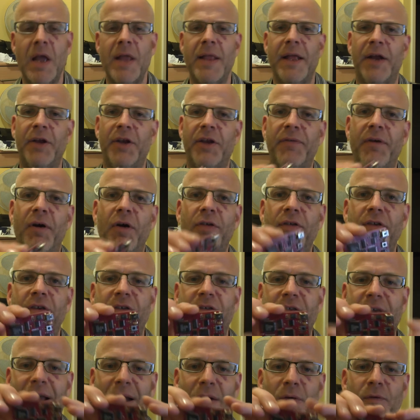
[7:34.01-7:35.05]
Now, the device
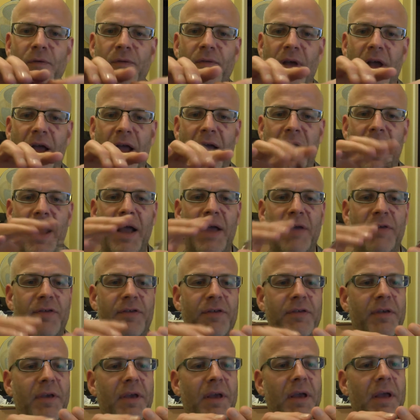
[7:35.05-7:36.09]
itself
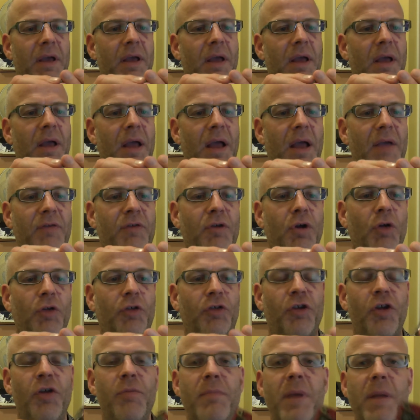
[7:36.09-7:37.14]
has got
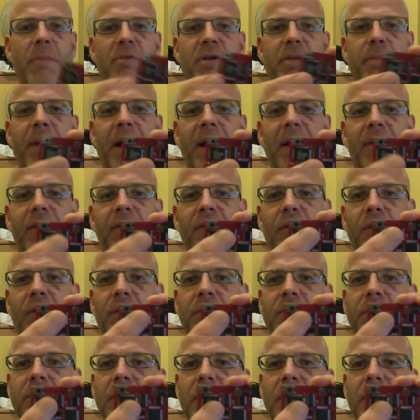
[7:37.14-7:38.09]
two memory banks on,